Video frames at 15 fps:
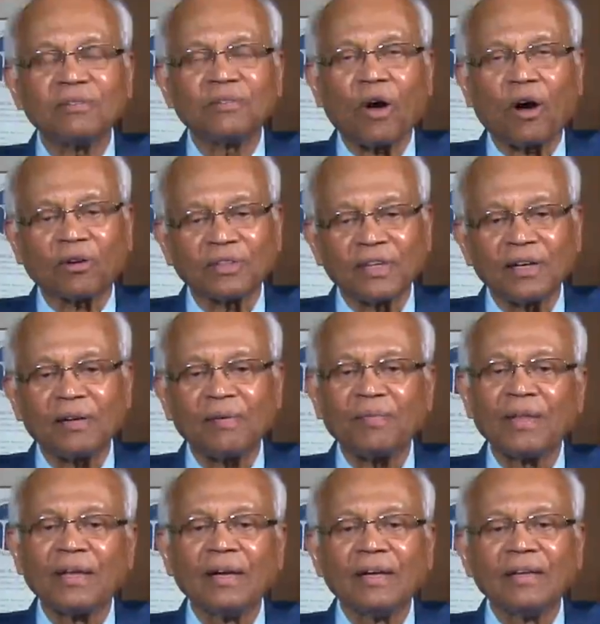talk there,
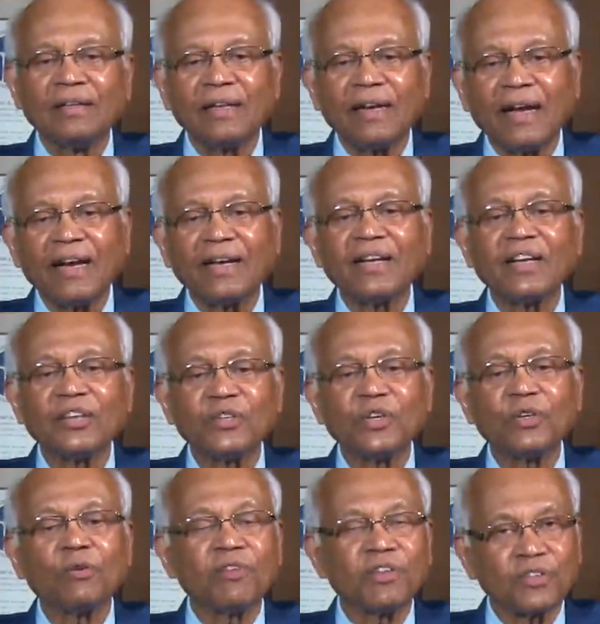the ATSC
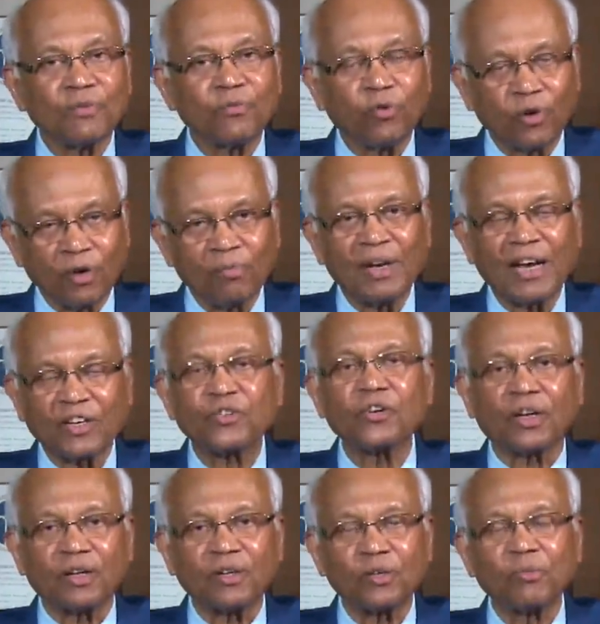Innovation Forum
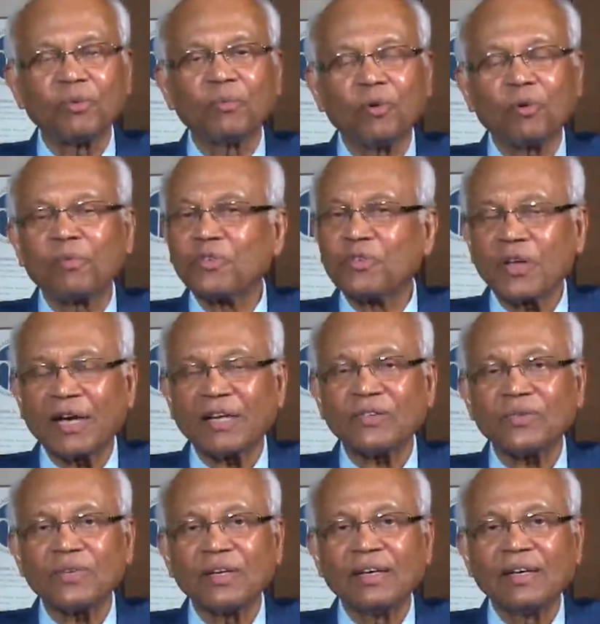lecture to be more
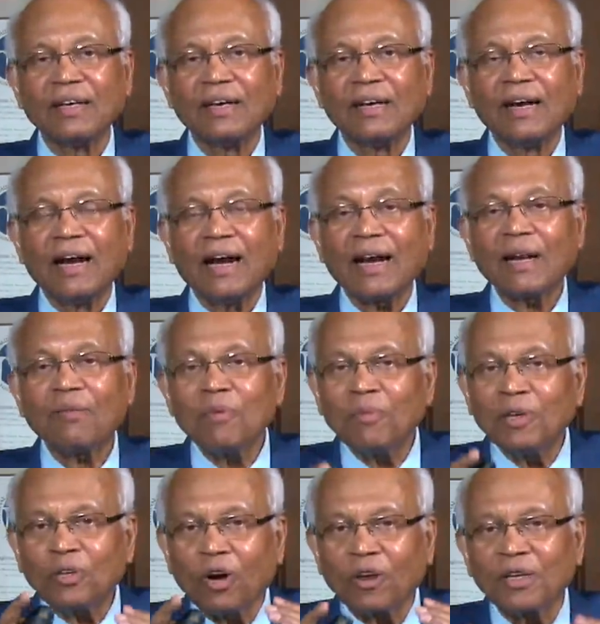precise. And I
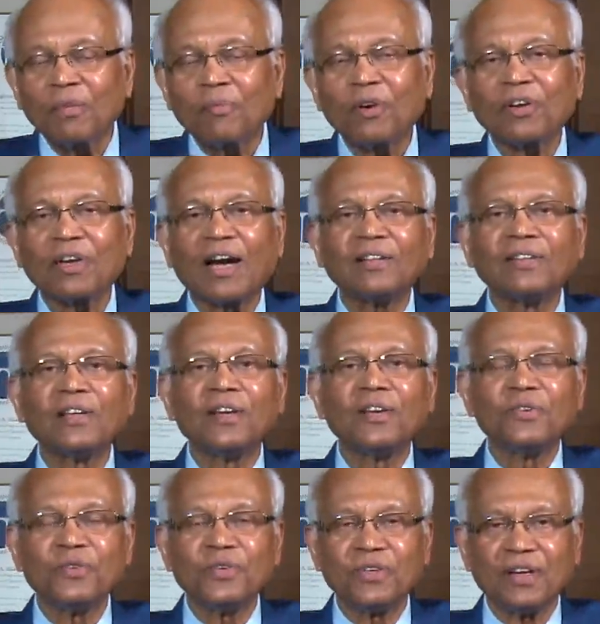remember talking about Gandhian
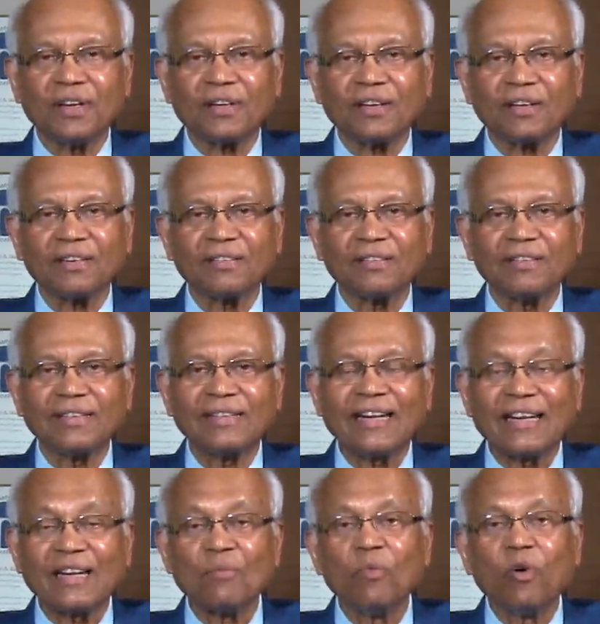engineering,
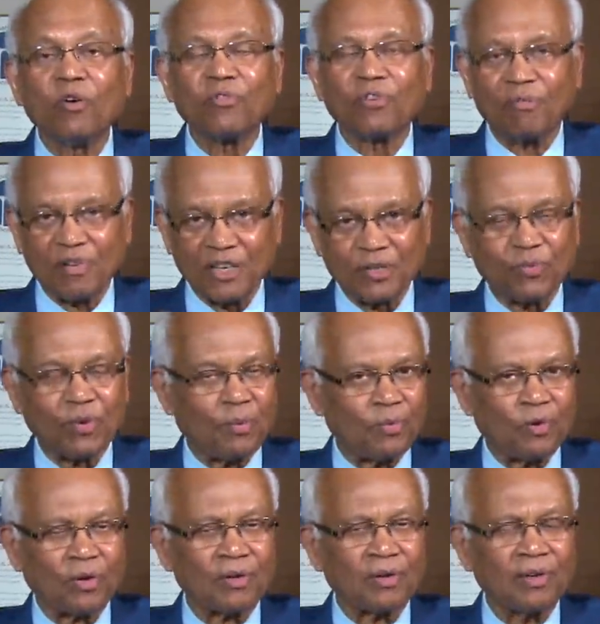getting more from less for
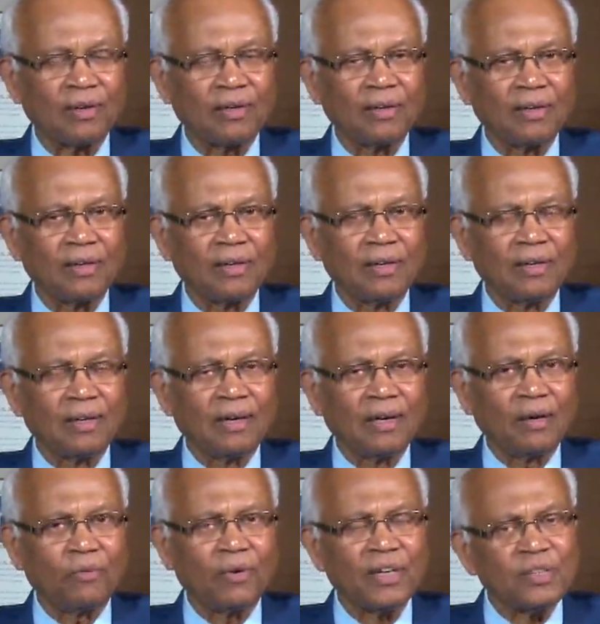more.
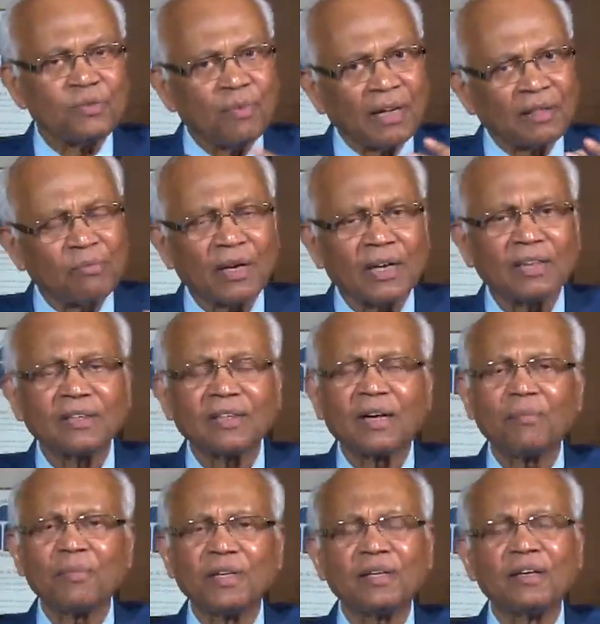Where does Mahatma Gandhi
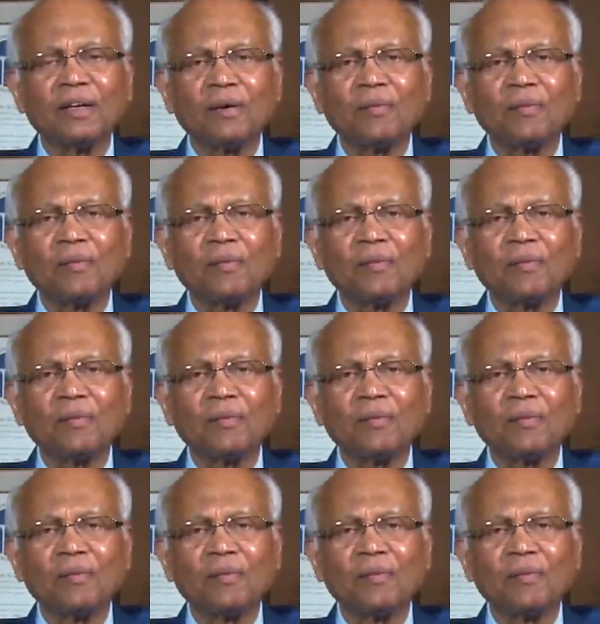come in here?